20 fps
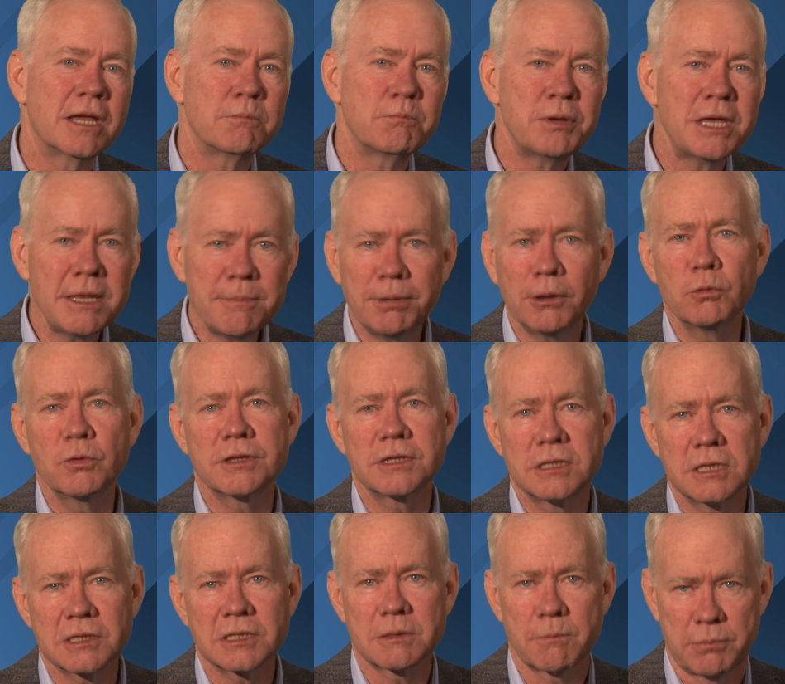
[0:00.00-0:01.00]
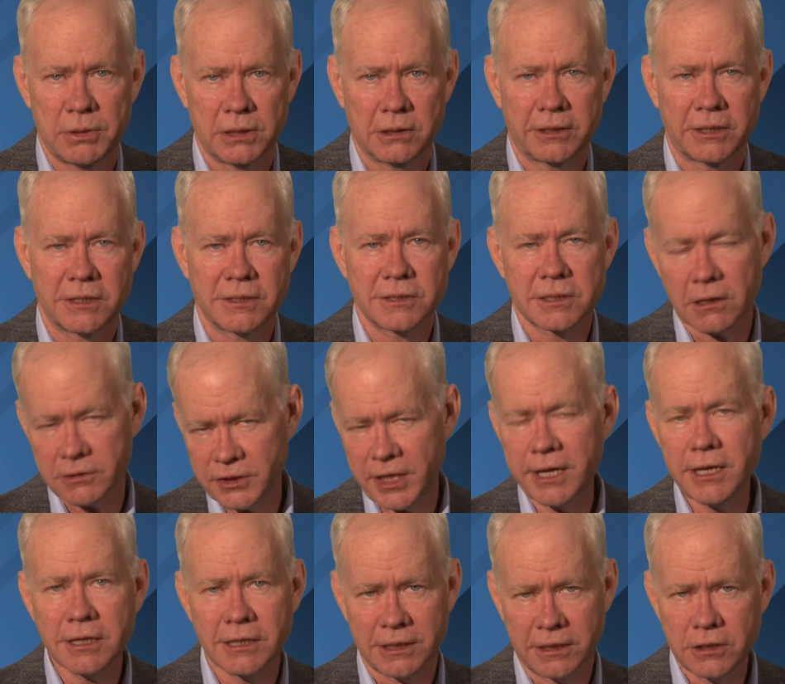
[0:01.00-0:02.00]
that people with disabilities are
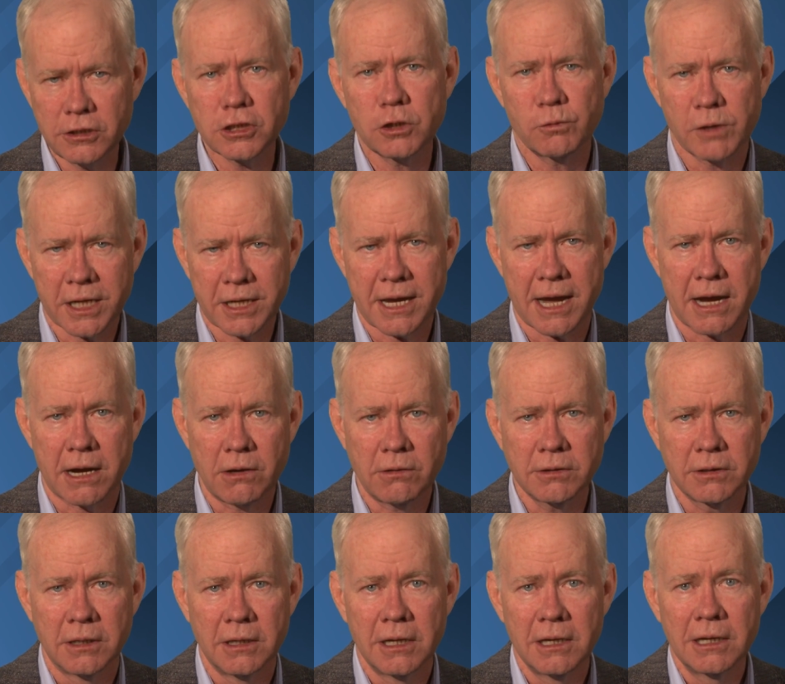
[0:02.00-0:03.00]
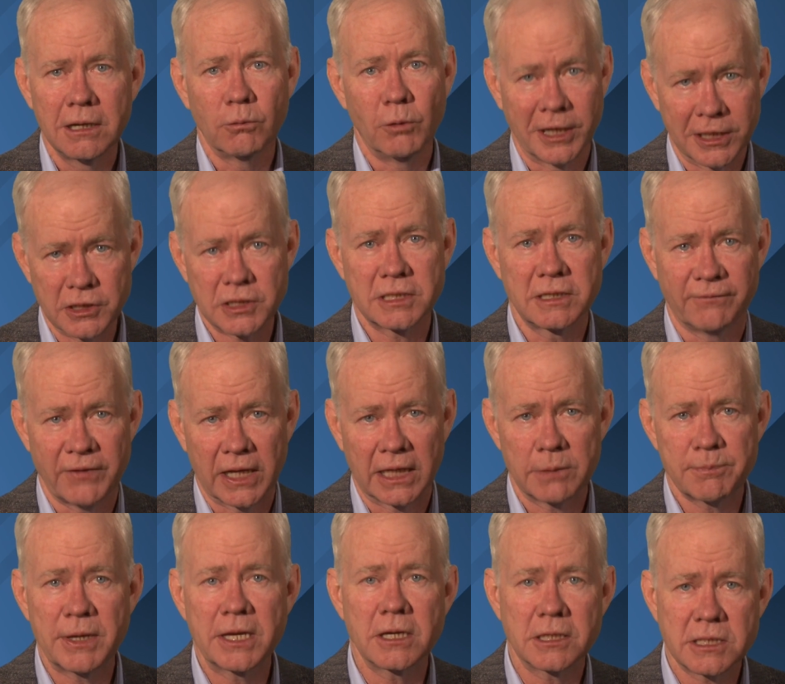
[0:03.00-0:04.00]
taken into account when it's
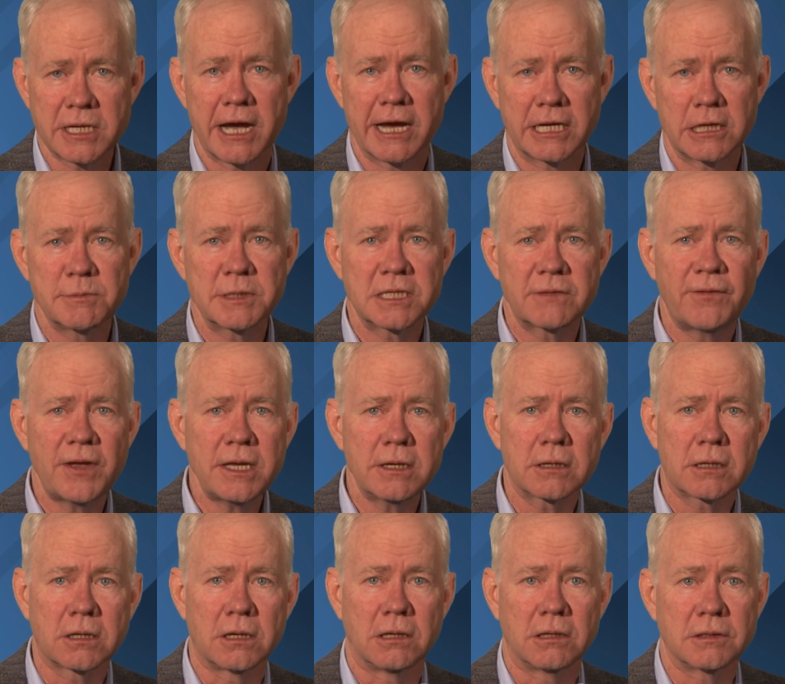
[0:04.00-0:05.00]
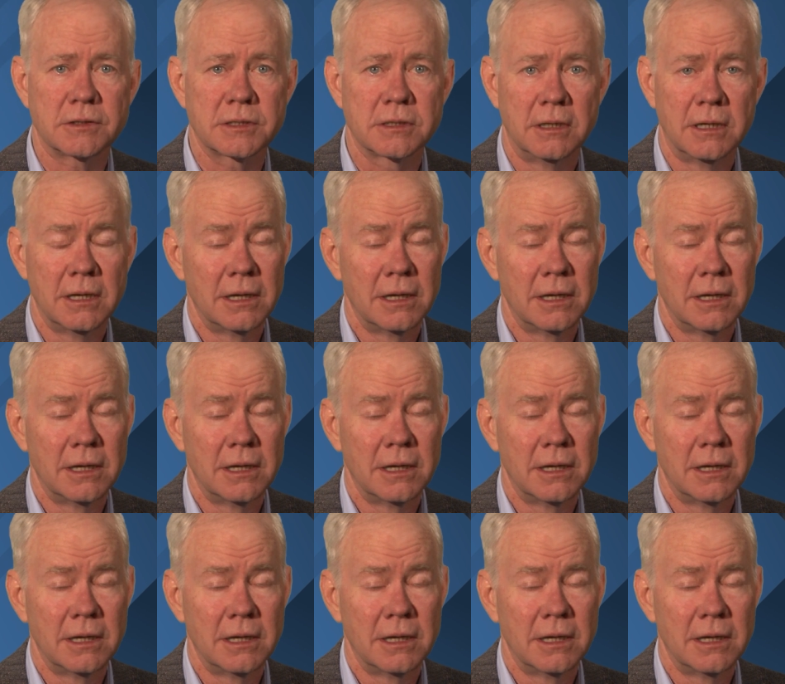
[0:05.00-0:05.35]
developing autonomous vehicles.